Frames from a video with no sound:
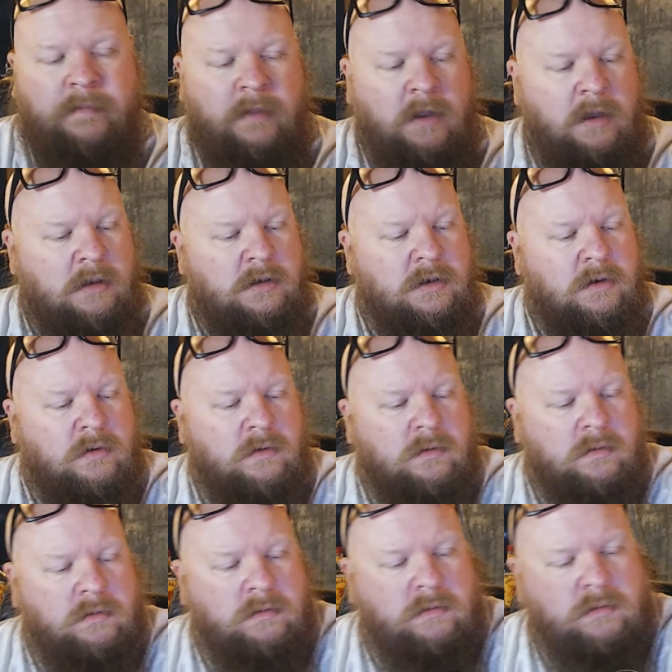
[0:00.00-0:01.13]
So
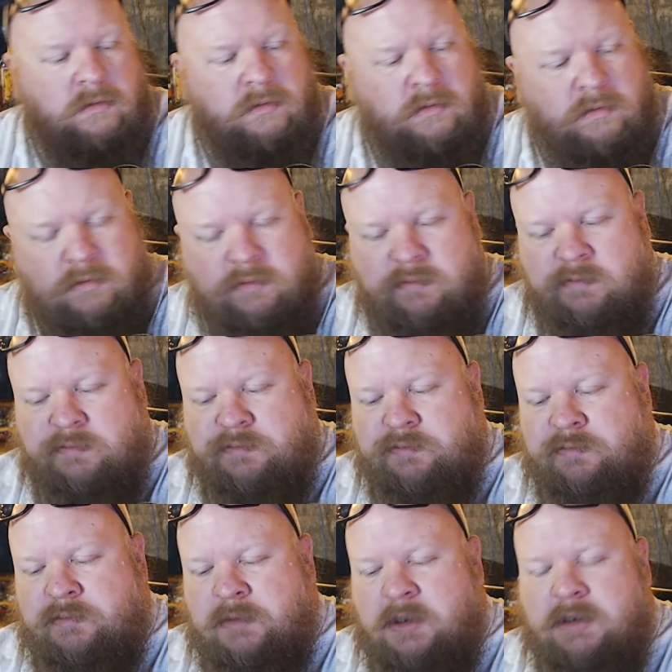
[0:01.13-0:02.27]

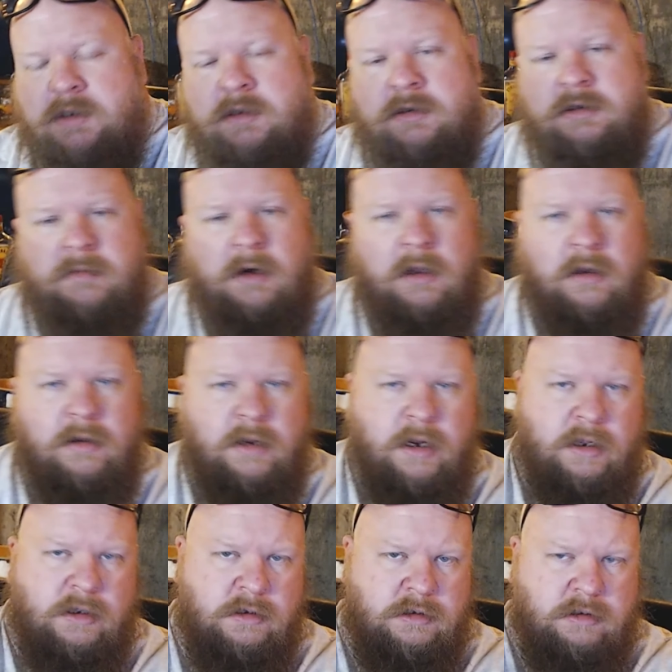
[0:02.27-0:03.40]
it's a little smaller than I
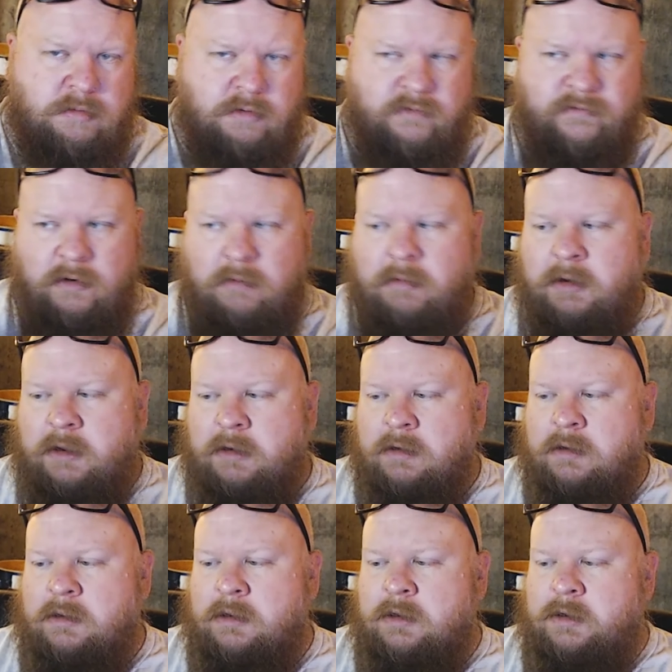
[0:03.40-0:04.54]
usually prefer, but
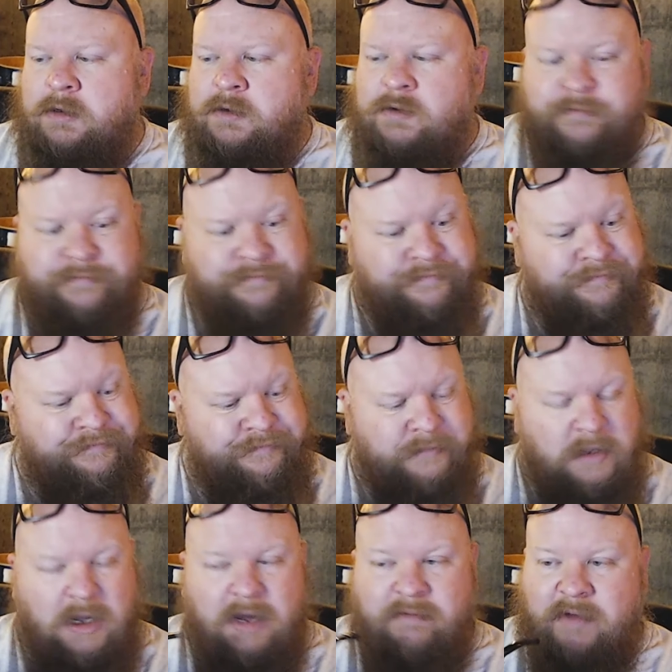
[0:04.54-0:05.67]

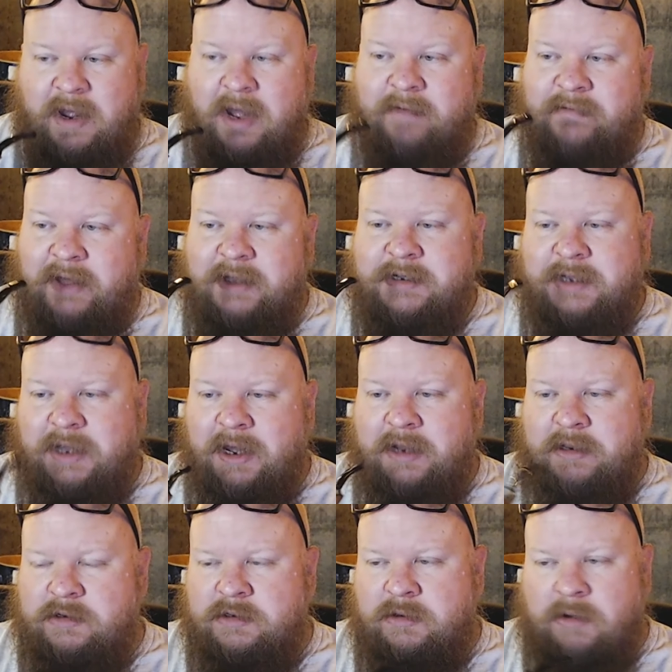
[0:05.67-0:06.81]
I've actually gotten
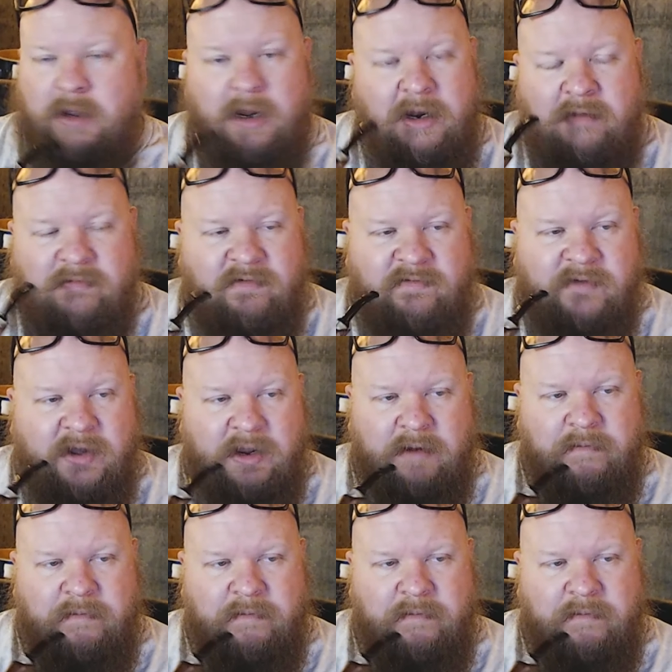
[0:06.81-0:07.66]
used to it, and it's fine.